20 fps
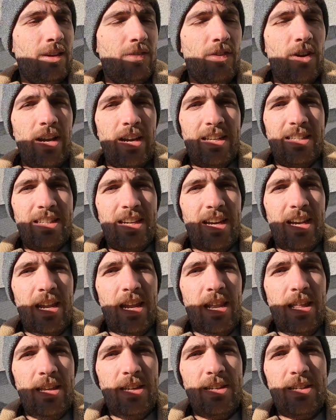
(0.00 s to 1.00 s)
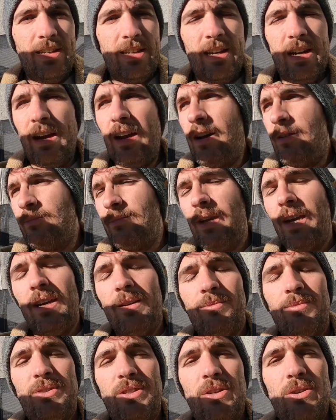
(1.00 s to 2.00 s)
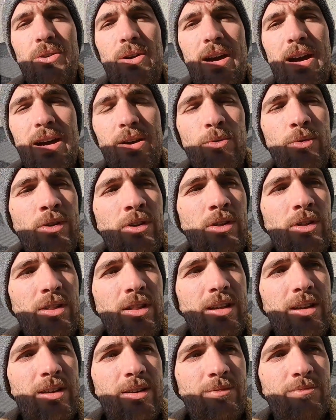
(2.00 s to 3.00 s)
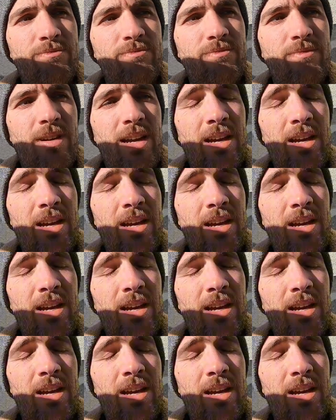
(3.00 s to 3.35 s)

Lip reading: Very excited. So I will,